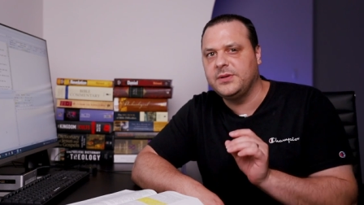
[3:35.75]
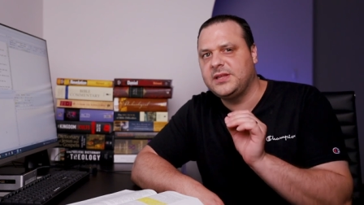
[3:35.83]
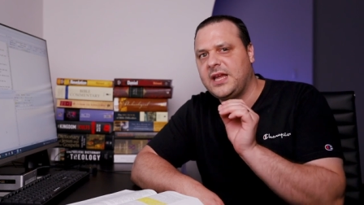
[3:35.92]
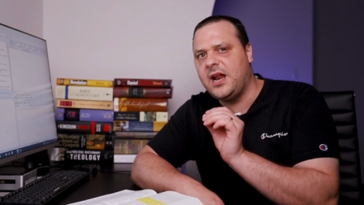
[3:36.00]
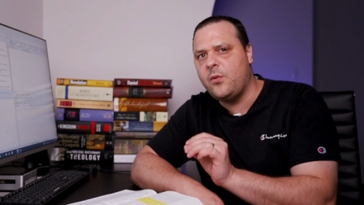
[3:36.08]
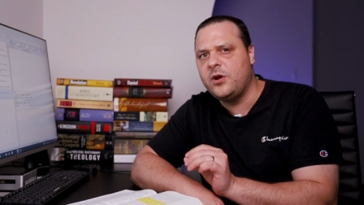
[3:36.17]
But
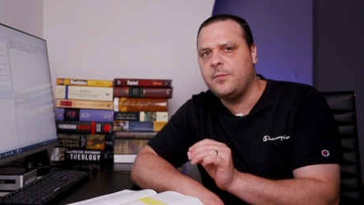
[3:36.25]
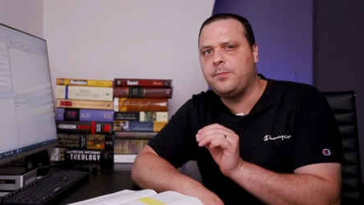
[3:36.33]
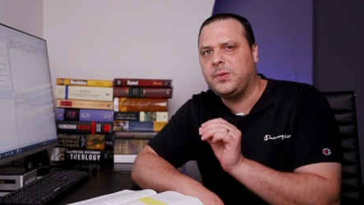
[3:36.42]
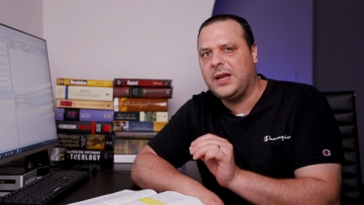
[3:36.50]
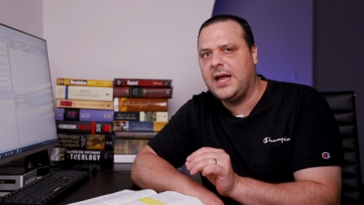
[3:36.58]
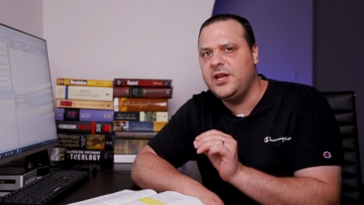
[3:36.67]
then I want
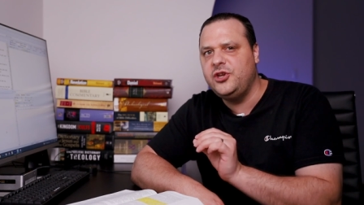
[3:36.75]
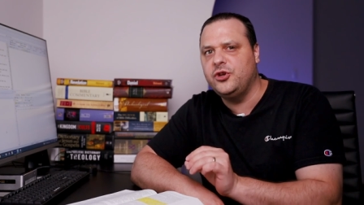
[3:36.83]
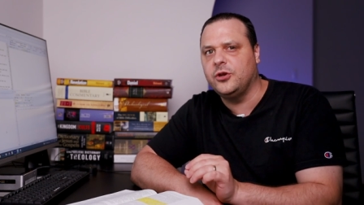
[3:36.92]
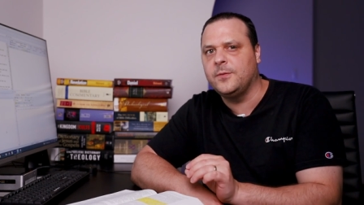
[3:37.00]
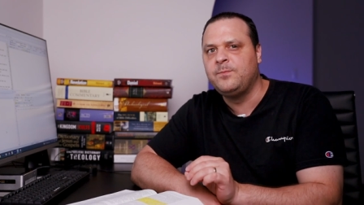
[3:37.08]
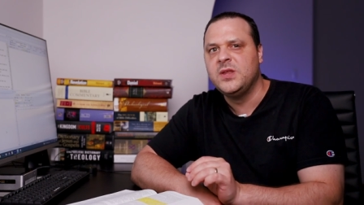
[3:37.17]
to play
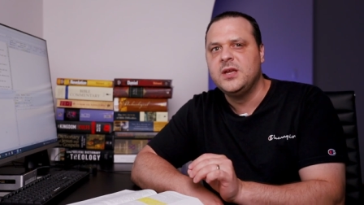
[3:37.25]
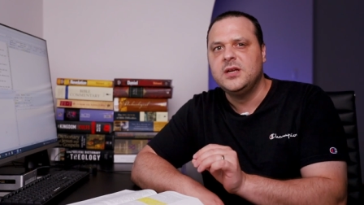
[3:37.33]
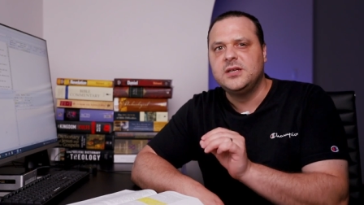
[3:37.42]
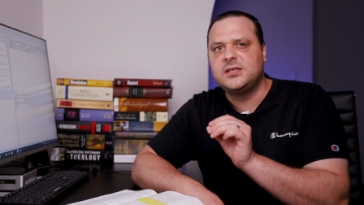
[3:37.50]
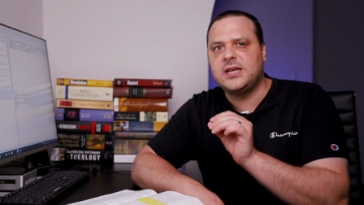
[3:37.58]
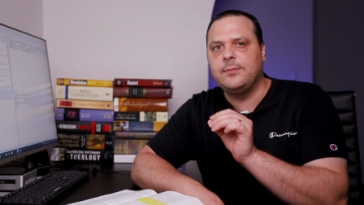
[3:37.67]
you
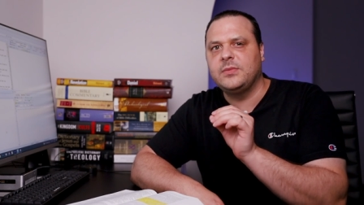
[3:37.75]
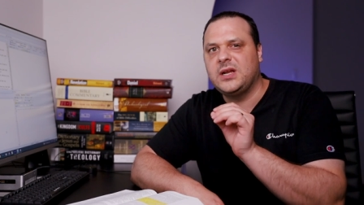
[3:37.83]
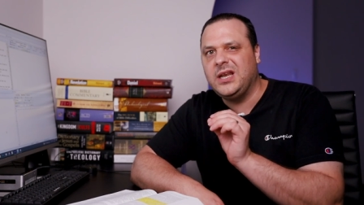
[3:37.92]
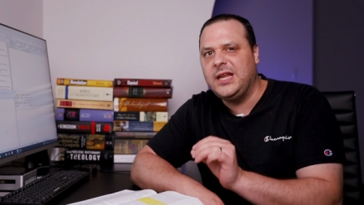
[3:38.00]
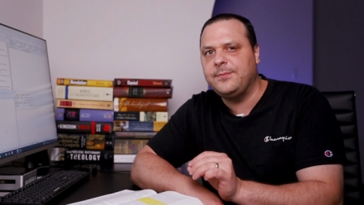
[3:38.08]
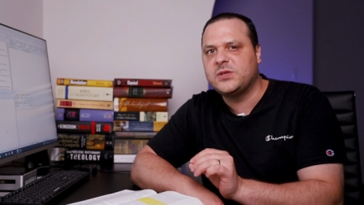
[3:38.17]
some
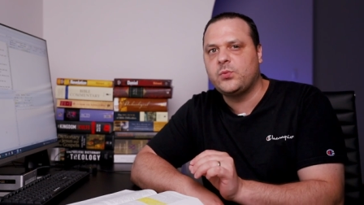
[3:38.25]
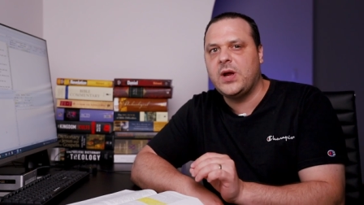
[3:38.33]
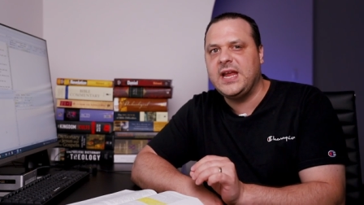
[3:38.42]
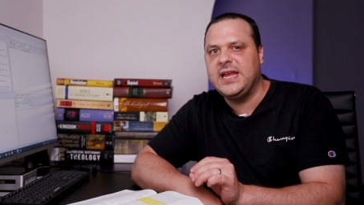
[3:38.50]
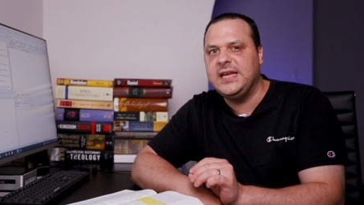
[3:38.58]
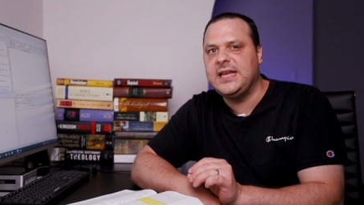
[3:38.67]
clips
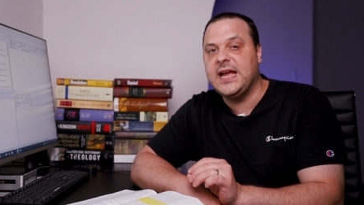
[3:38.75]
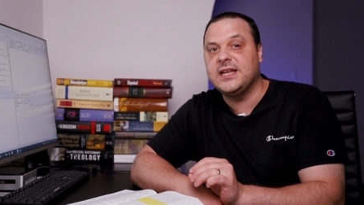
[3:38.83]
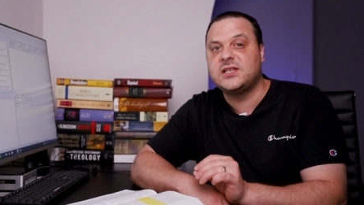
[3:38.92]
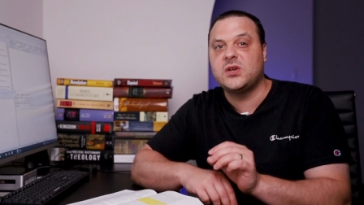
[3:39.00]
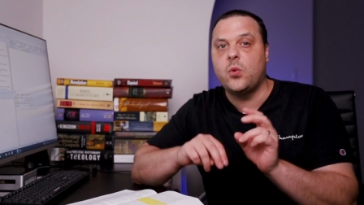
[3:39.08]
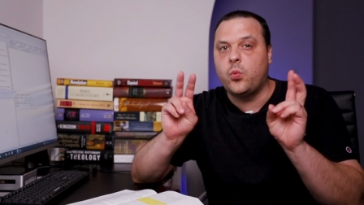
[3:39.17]
where he
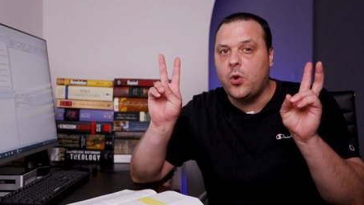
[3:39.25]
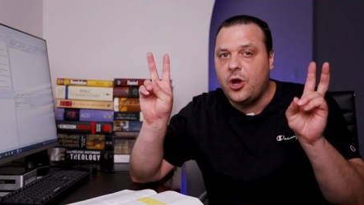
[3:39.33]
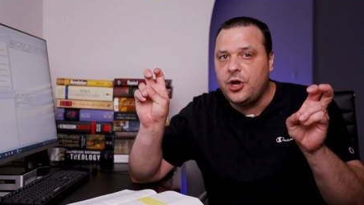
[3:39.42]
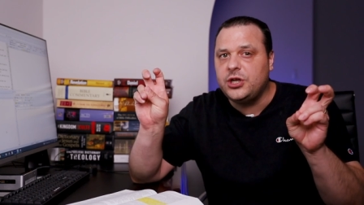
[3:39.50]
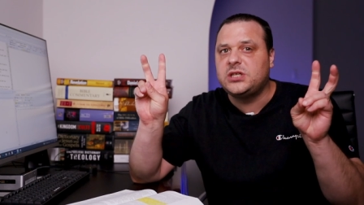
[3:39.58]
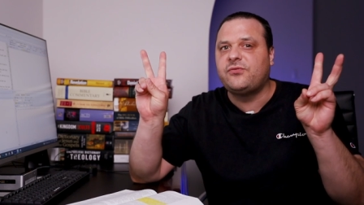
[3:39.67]
gets
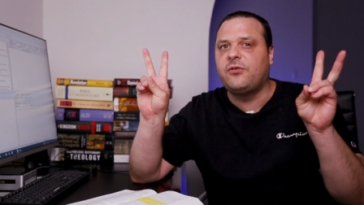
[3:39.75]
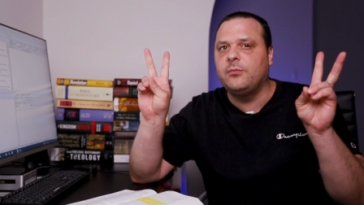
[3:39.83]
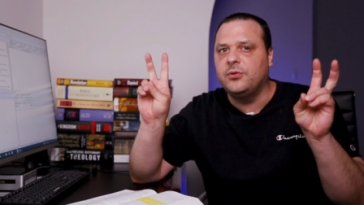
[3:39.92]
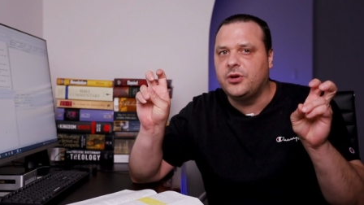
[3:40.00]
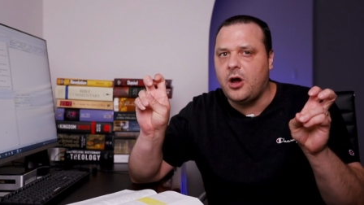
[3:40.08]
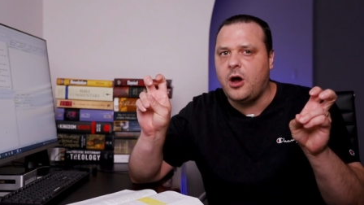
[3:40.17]
words
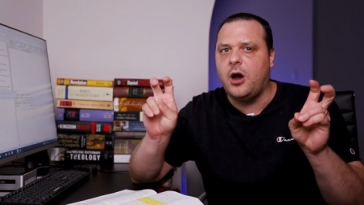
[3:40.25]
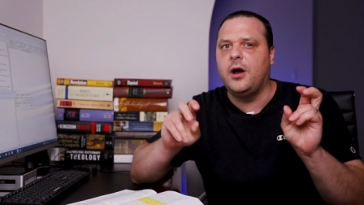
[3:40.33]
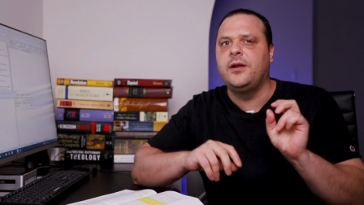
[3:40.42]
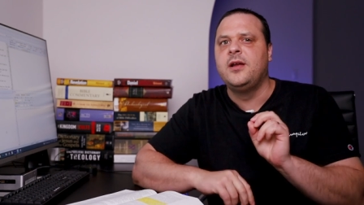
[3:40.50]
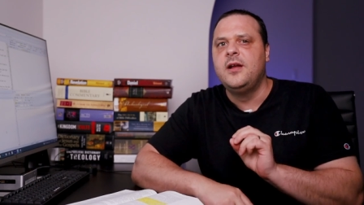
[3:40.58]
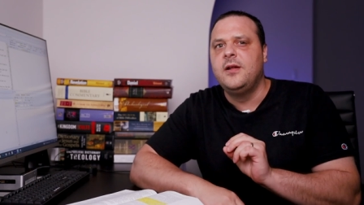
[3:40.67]
from
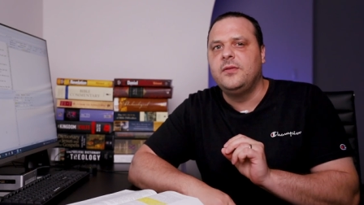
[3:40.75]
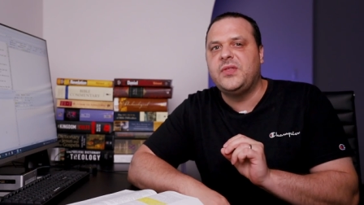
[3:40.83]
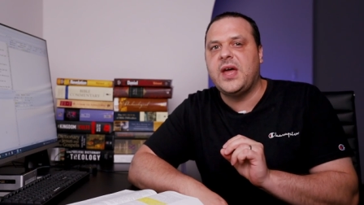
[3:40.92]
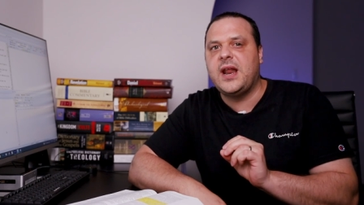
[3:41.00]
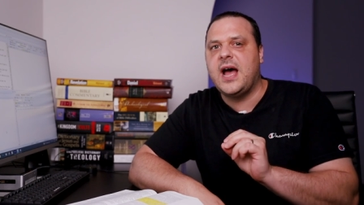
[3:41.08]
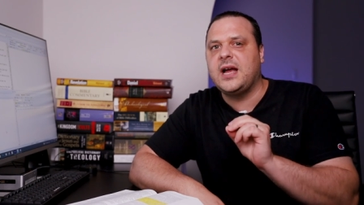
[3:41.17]
God
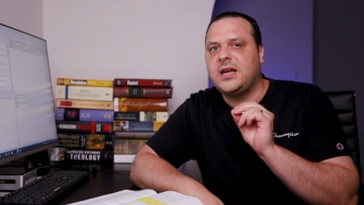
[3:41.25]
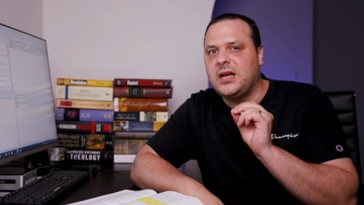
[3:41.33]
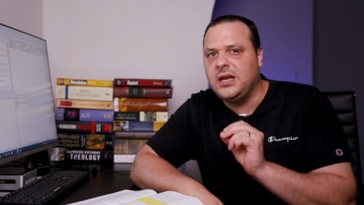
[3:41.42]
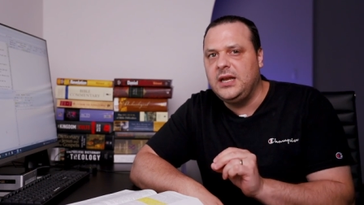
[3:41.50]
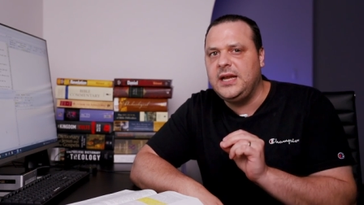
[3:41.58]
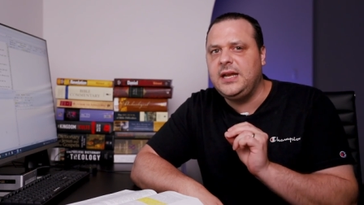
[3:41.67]
that are
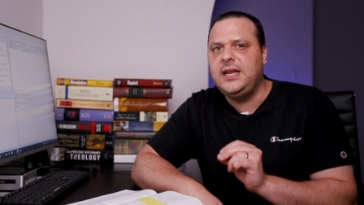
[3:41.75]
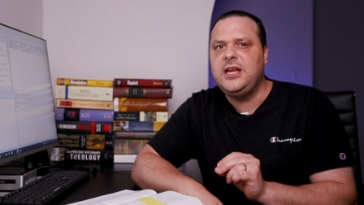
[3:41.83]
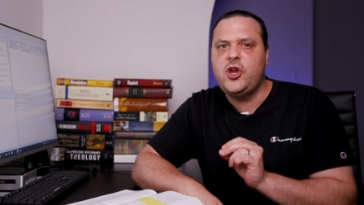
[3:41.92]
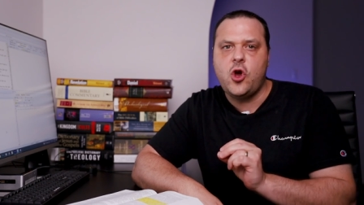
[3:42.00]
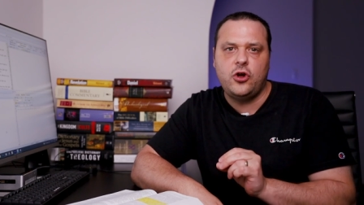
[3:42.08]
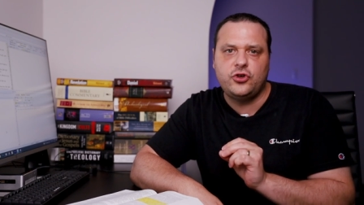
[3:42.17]
clearly
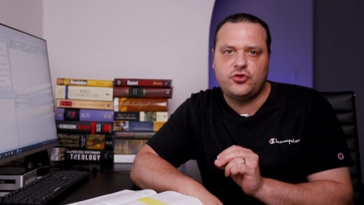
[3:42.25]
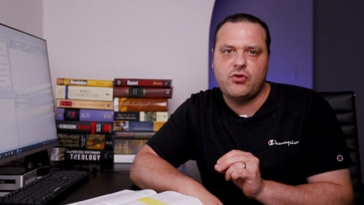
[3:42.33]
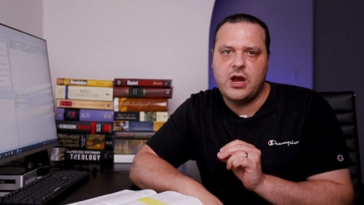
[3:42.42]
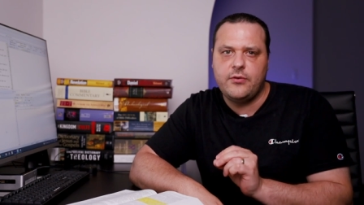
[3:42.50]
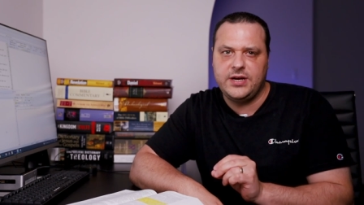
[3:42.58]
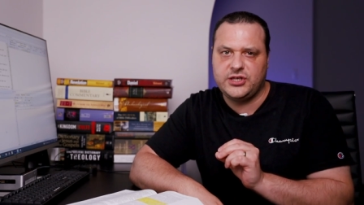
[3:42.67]

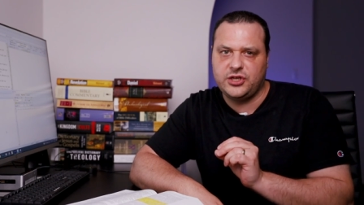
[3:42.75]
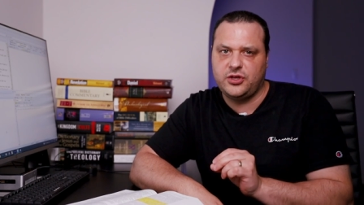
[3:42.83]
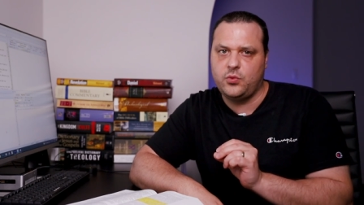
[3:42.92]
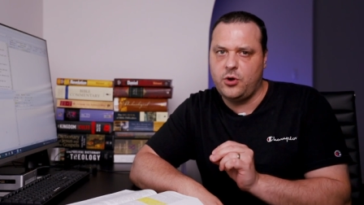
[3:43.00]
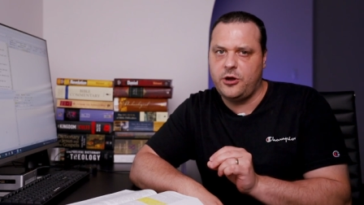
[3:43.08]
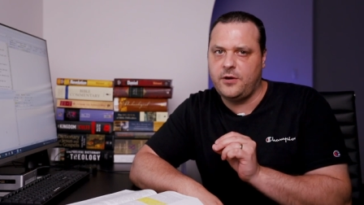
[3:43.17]
contrary to
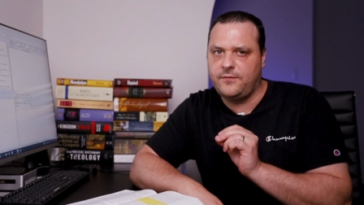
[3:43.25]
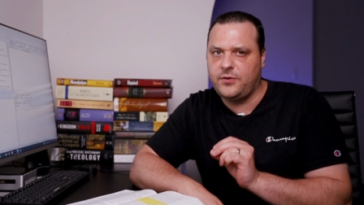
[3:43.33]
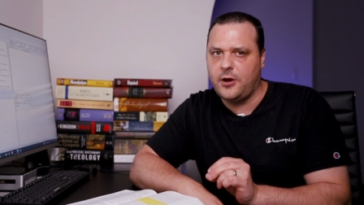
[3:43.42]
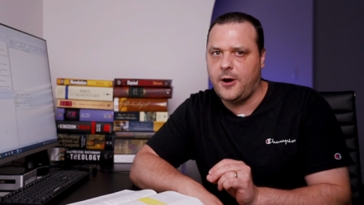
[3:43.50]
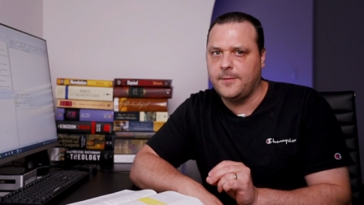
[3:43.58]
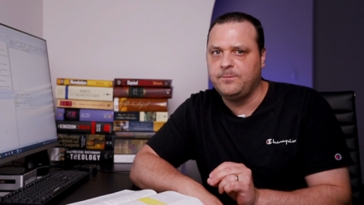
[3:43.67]
the word of
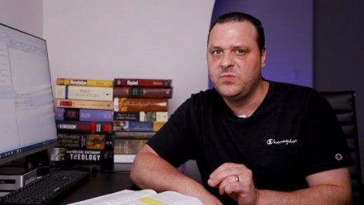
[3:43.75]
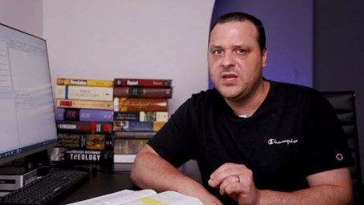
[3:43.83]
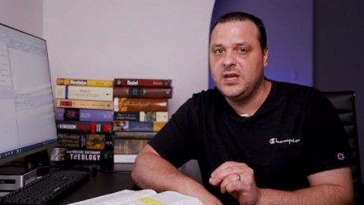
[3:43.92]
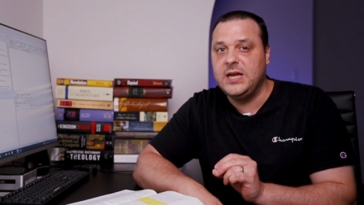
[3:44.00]
God.